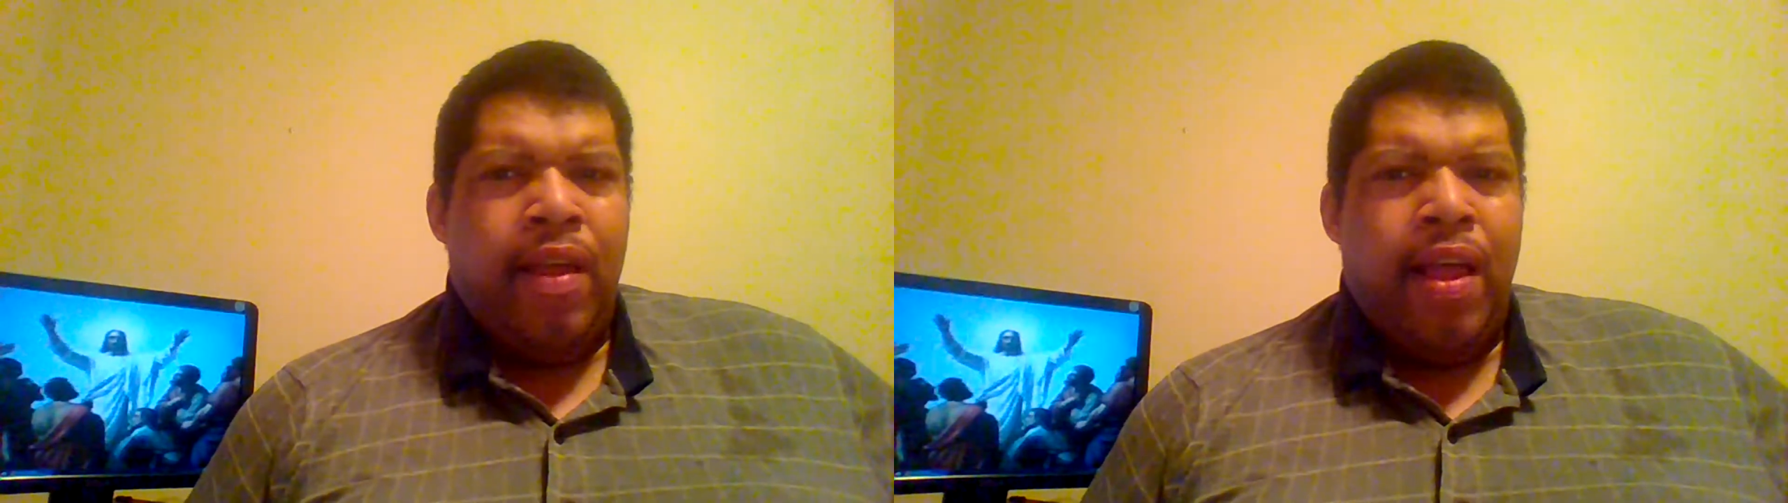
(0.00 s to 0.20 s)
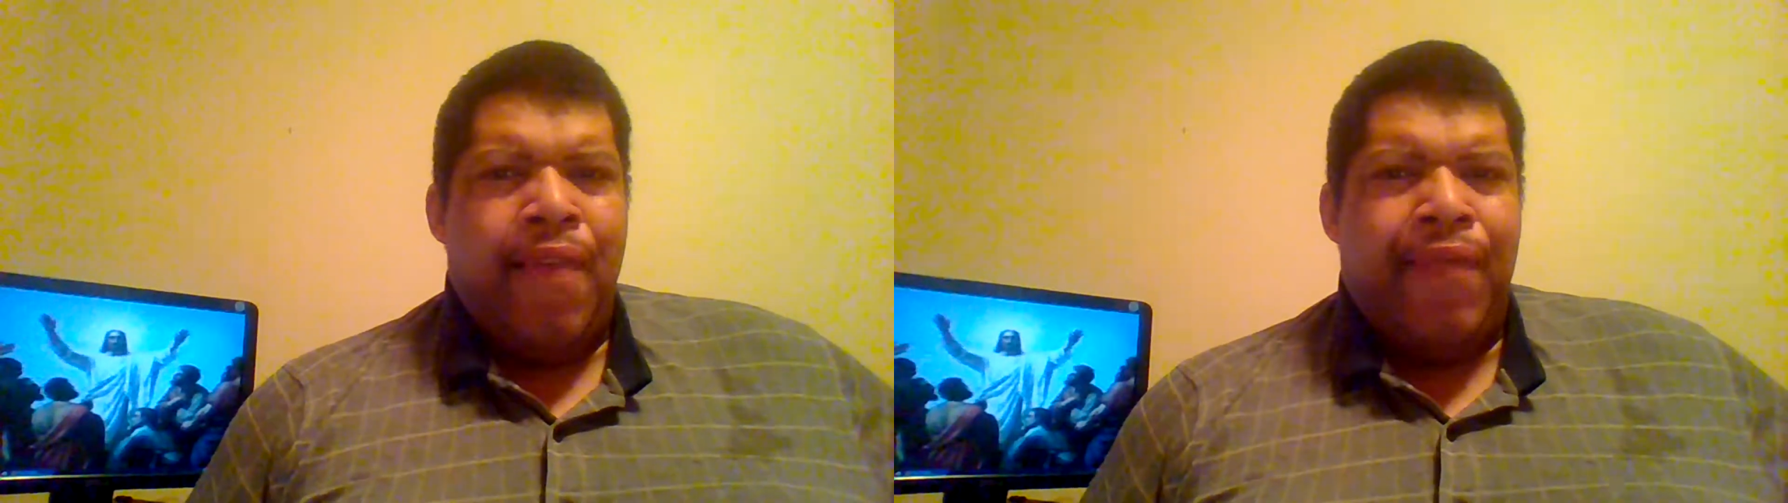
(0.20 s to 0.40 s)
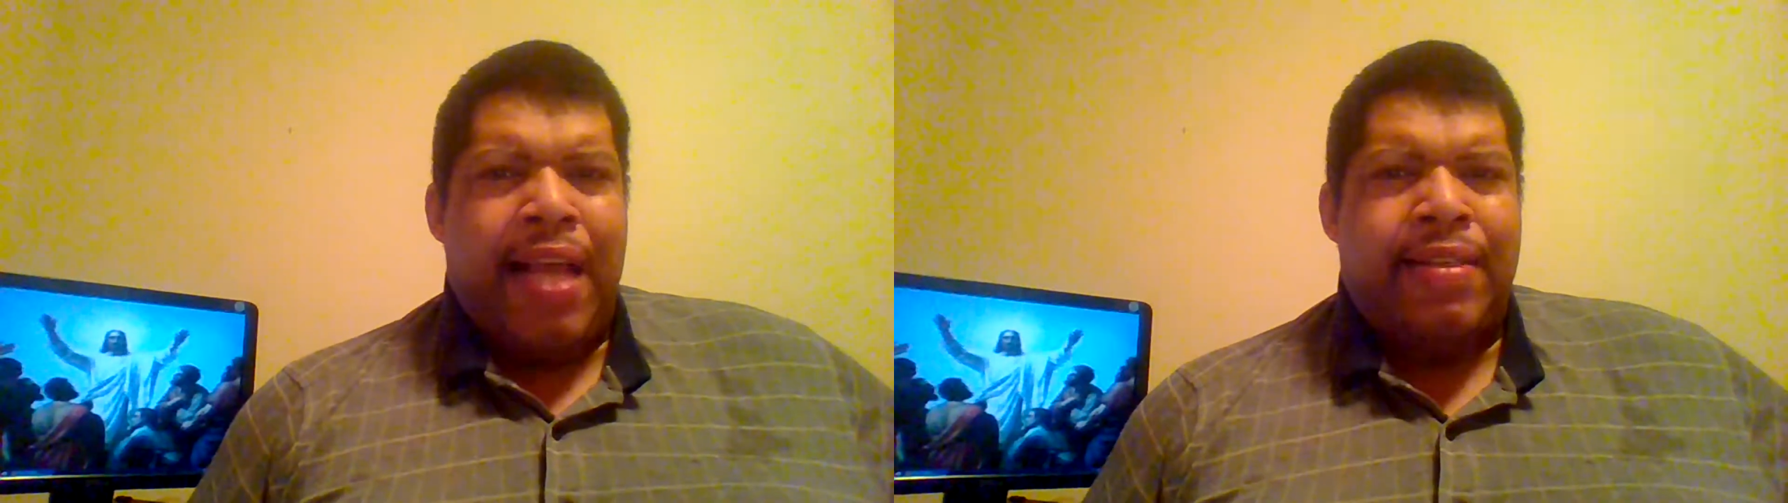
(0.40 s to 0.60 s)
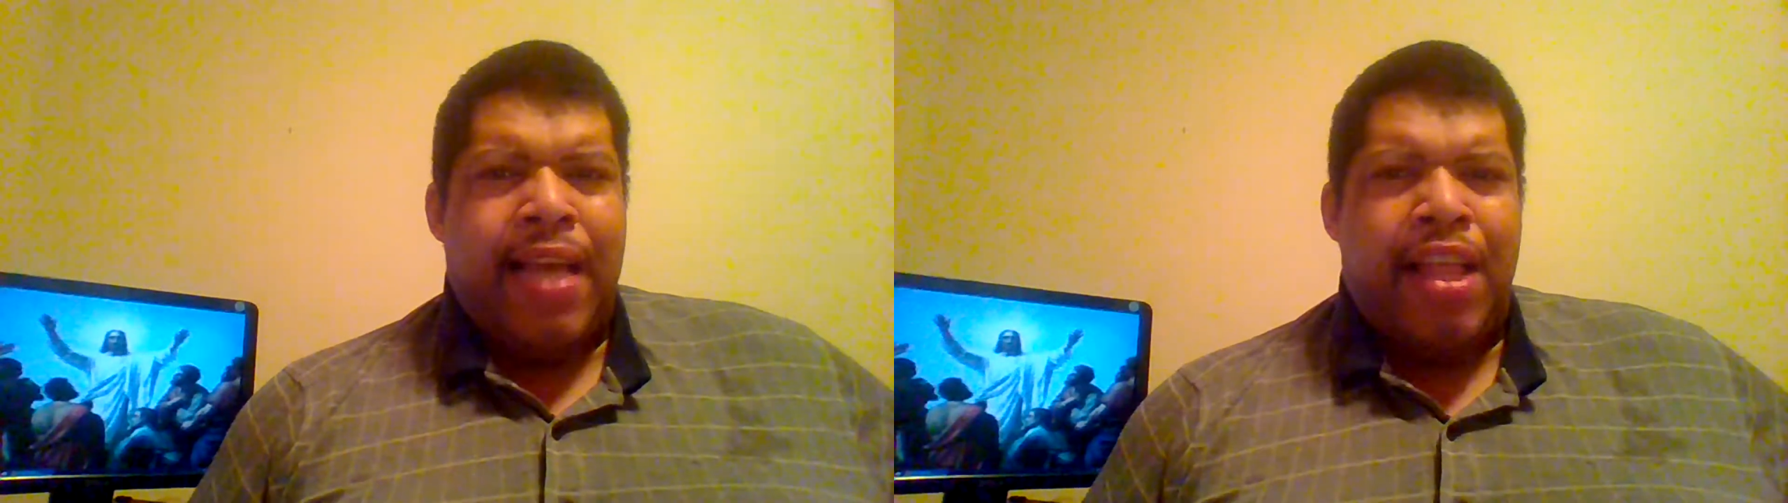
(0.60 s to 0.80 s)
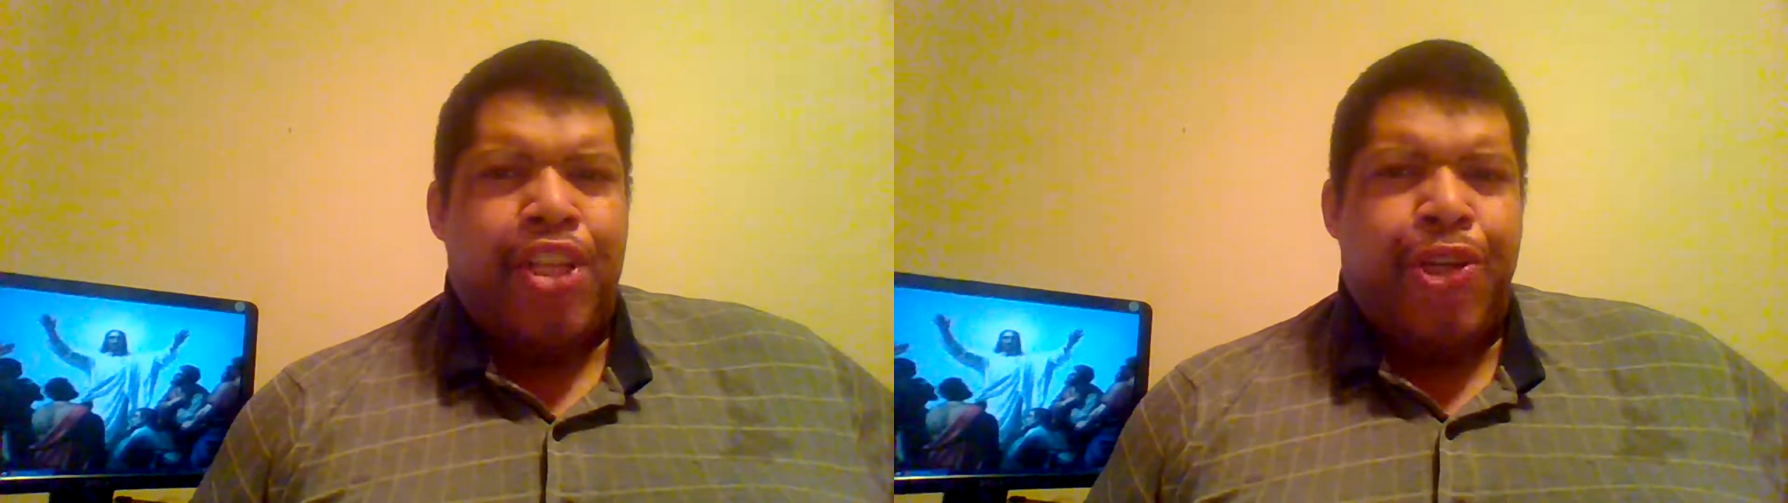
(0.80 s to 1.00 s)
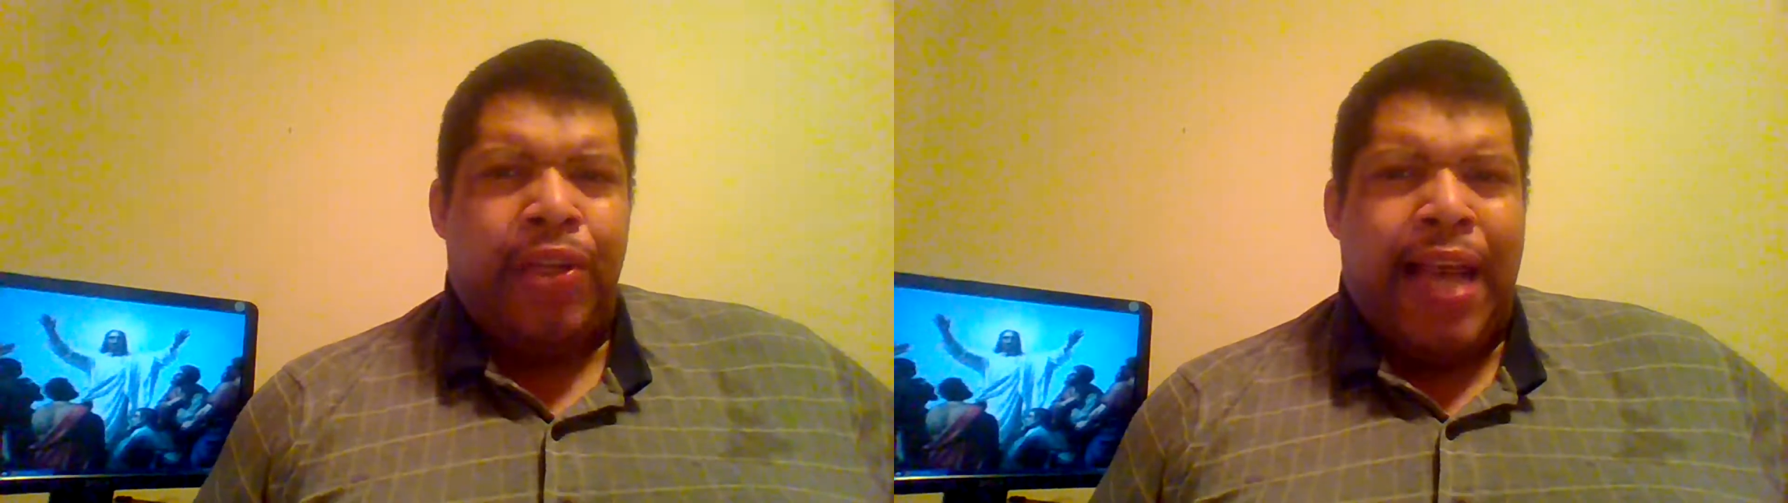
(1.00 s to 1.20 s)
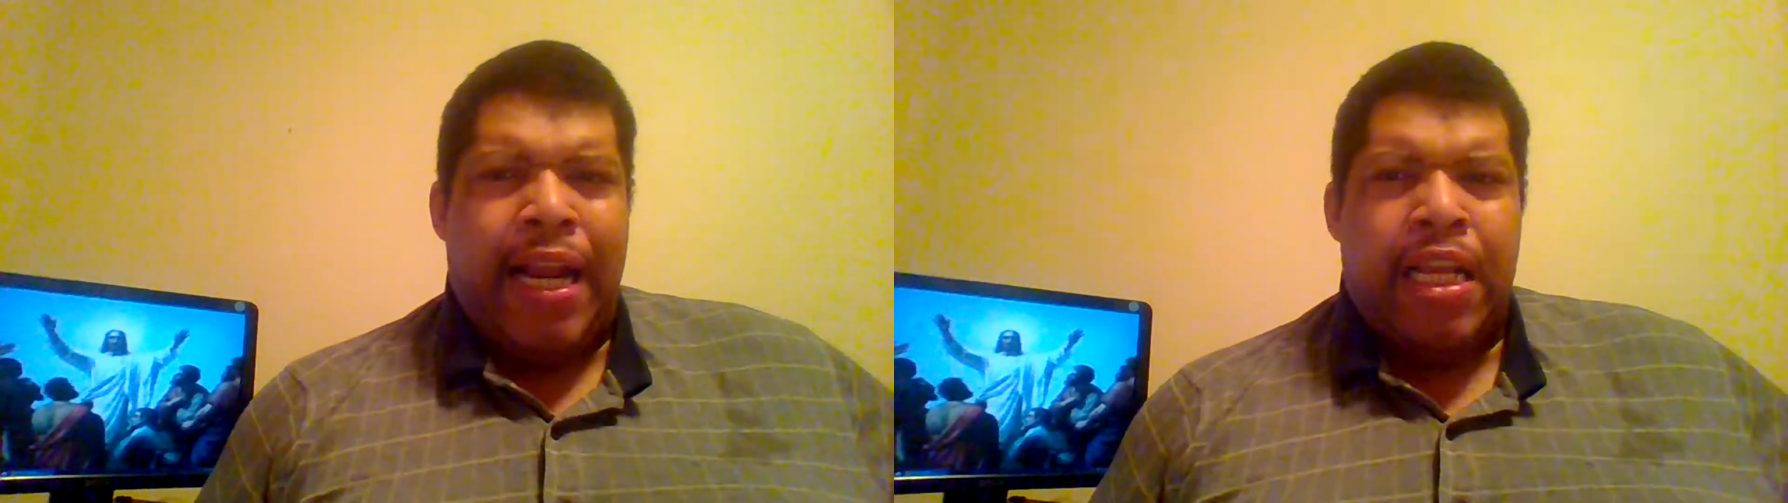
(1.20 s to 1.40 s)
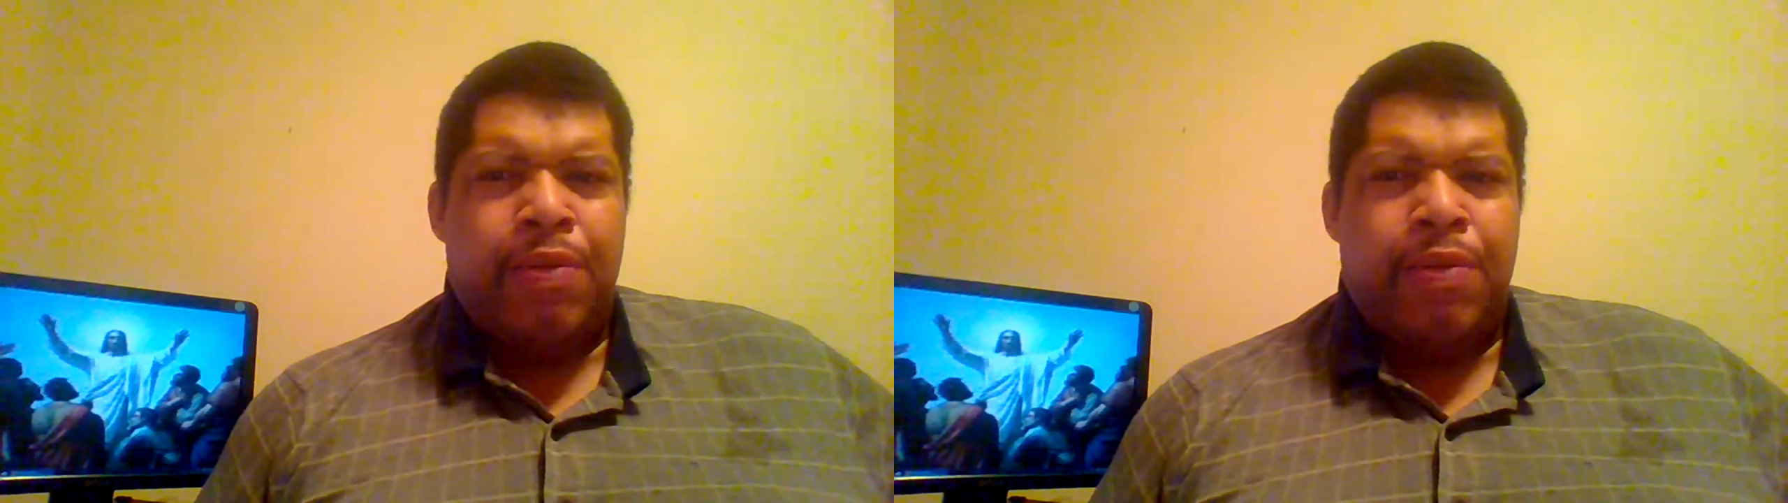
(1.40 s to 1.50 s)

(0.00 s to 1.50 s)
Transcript: They said that two ladies